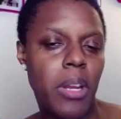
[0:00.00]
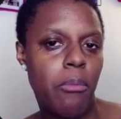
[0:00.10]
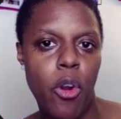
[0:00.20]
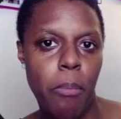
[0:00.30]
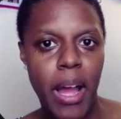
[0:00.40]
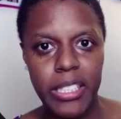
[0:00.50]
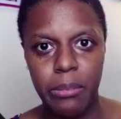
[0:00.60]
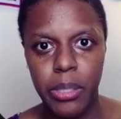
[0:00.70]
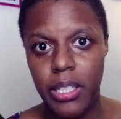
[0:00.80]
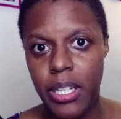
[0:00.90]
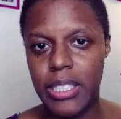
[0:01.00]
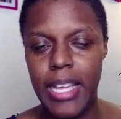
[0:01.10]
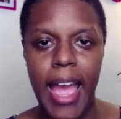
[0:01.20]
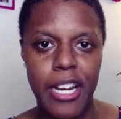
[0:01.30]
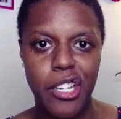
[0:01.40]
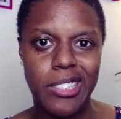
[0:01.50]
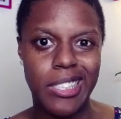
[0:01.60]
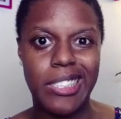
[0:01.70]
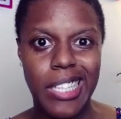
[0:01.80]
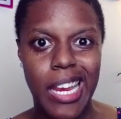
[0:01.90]
more possibilities to actually
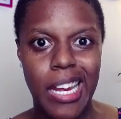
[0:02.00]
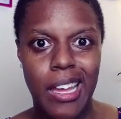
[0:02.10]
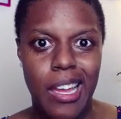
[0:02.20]
succeed